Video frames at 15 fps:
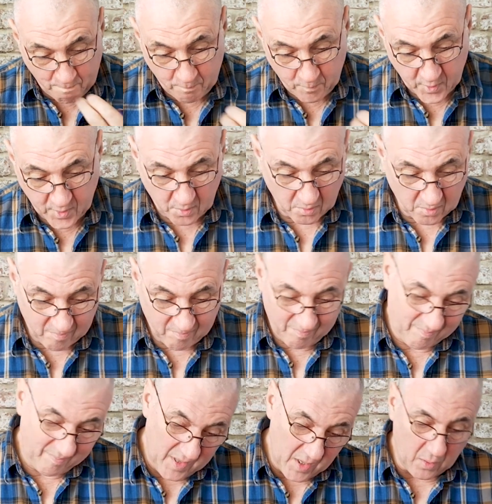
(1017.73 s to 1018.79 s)
So
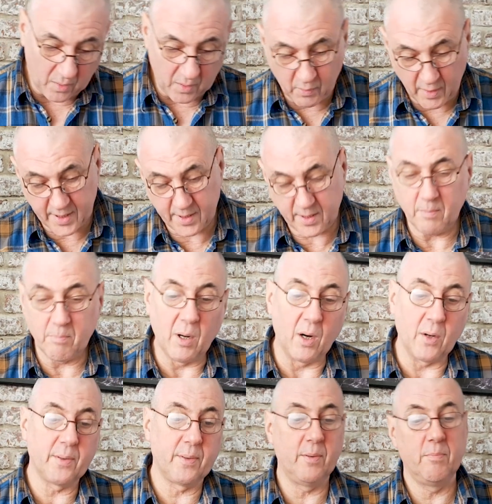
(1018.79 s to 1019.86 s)
you know, the rest of the
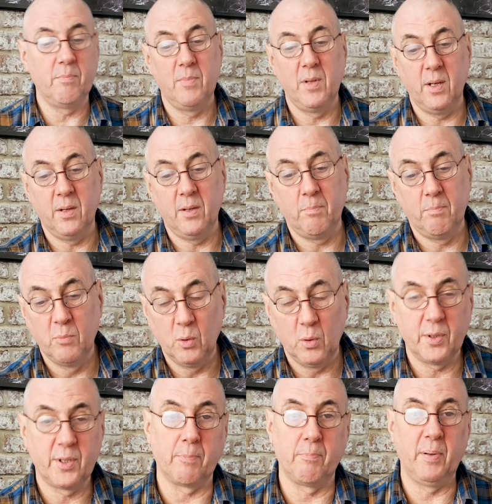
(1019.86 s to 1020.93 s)

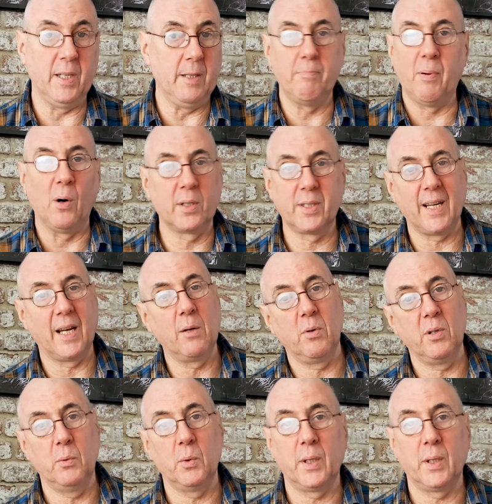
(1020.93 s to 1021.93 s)
modes are pretty box standard what you